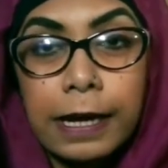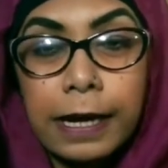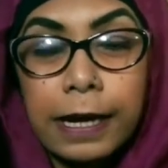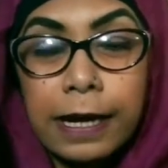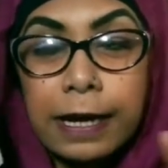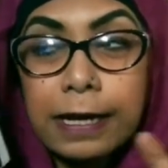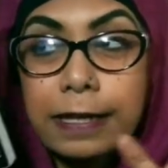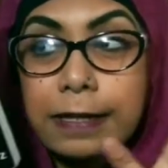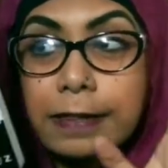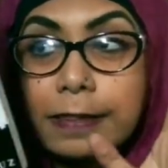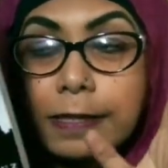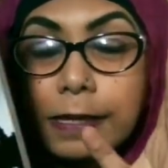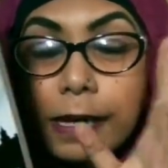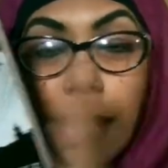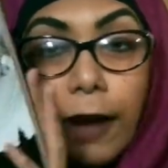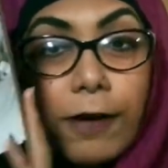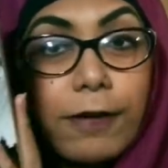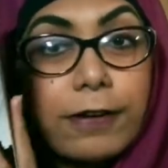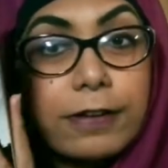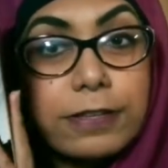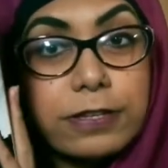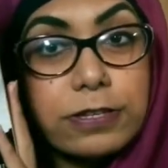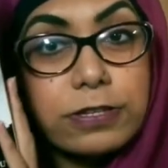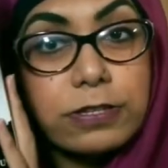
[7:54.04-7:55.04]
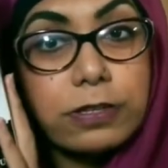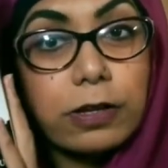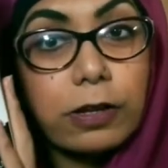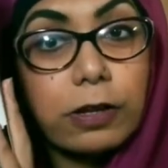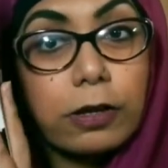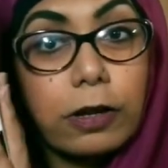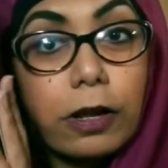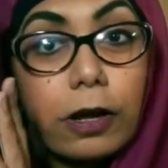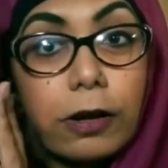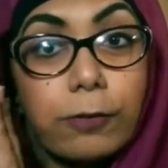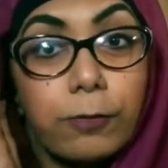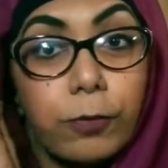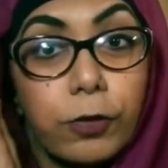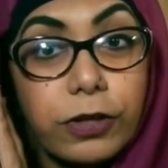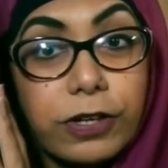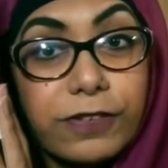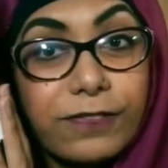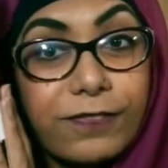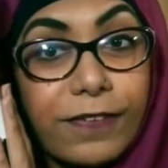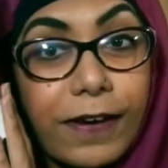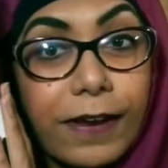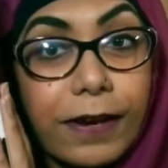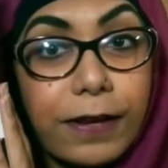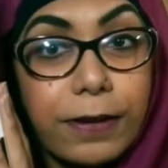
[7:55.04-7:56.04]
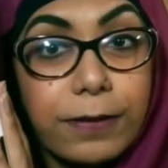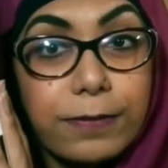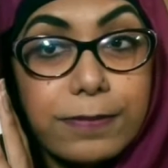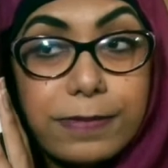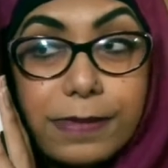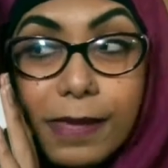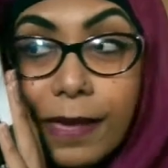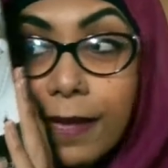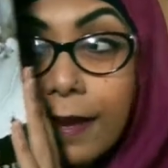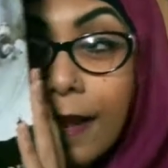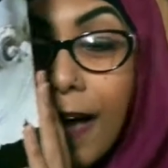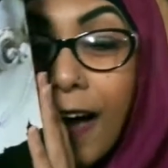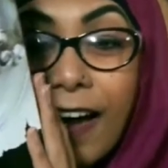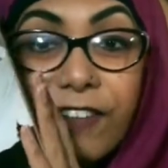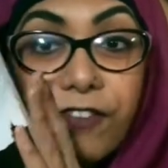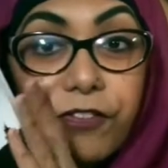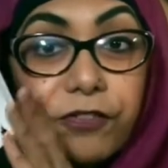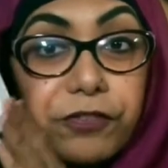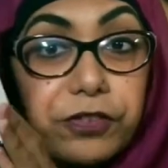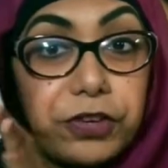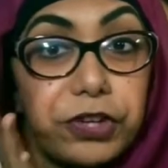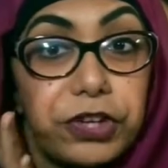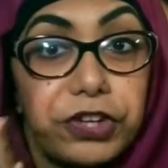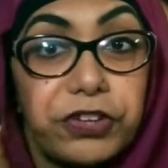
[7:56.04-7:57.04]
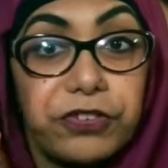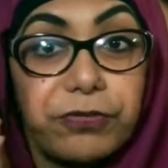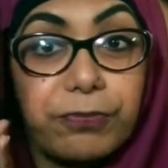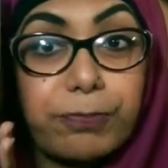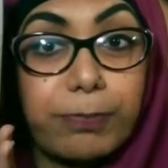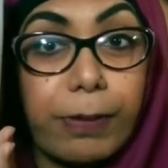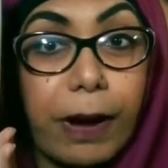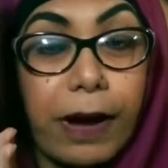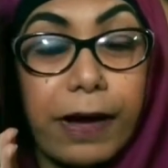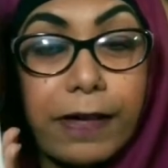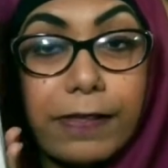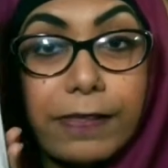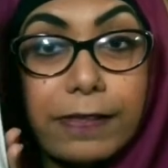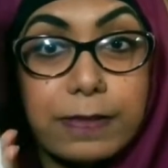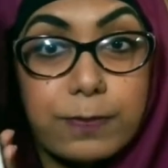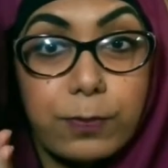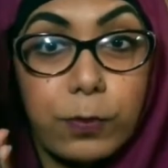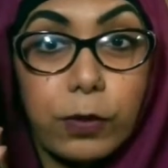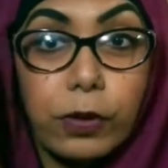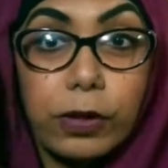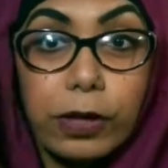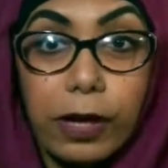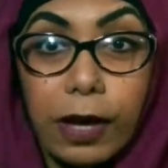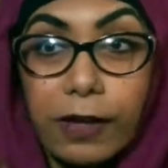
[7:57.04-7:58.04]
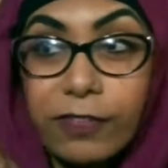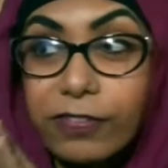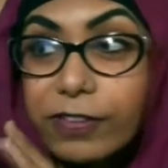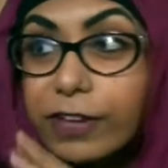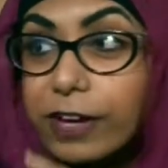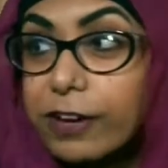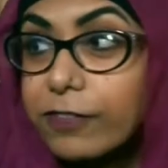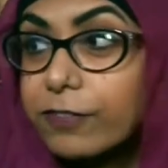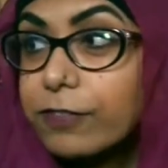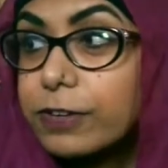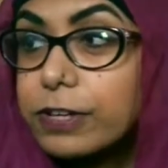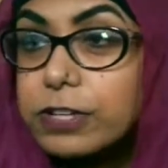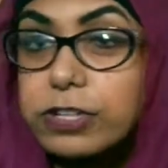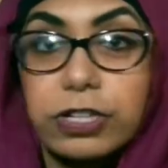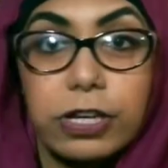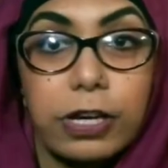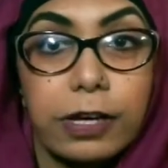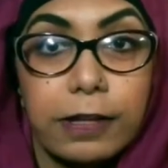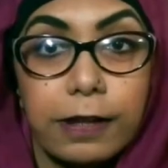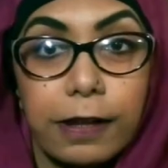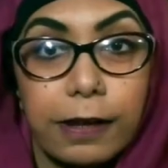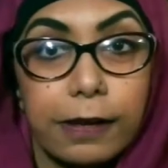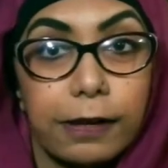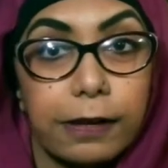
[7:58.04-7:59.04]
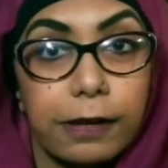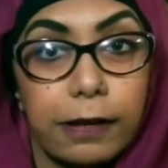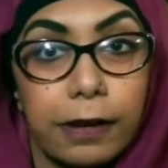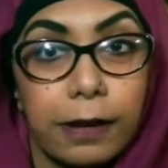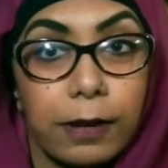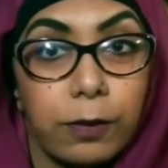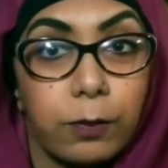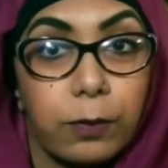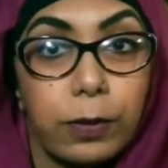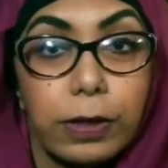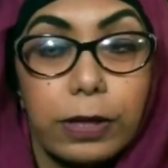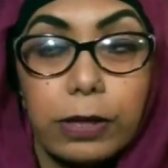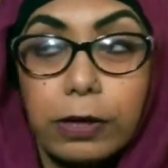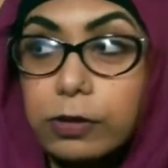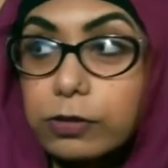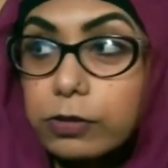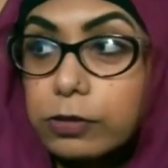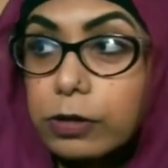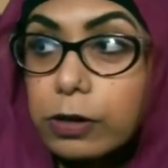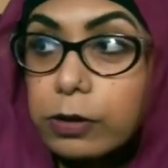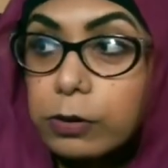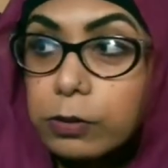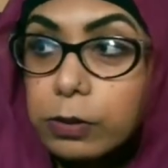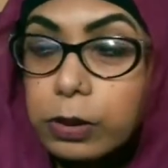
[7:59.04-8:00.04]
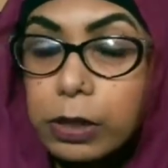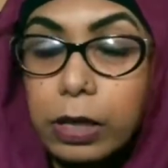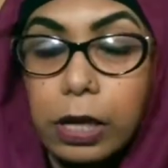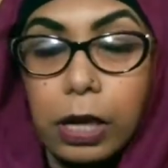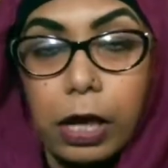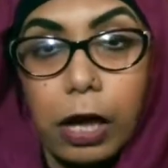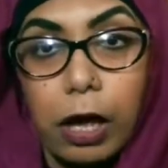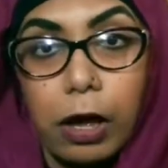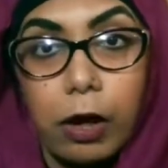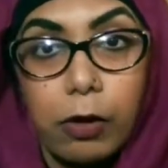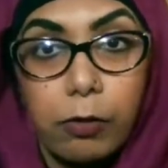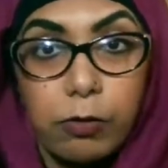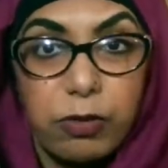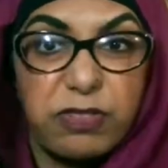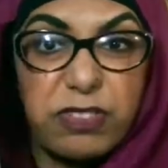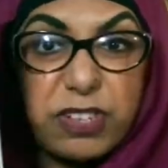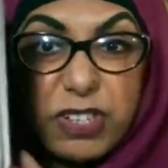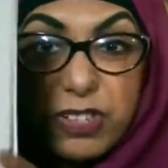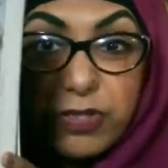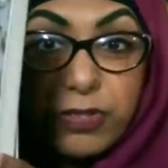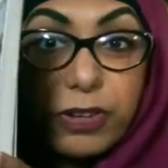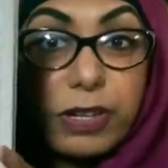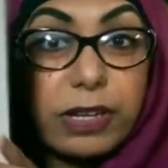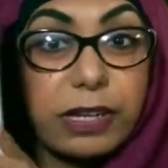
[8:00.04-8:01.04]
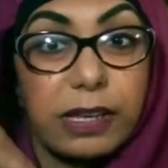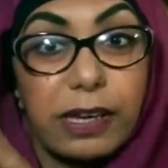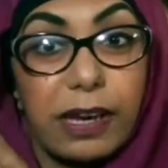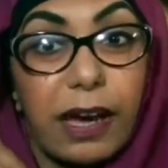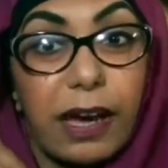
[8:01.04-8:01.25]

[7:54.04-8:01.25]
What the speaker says: the characters are a lot more developed, and I flew by this book. I think I finished it in like a week or so with just reading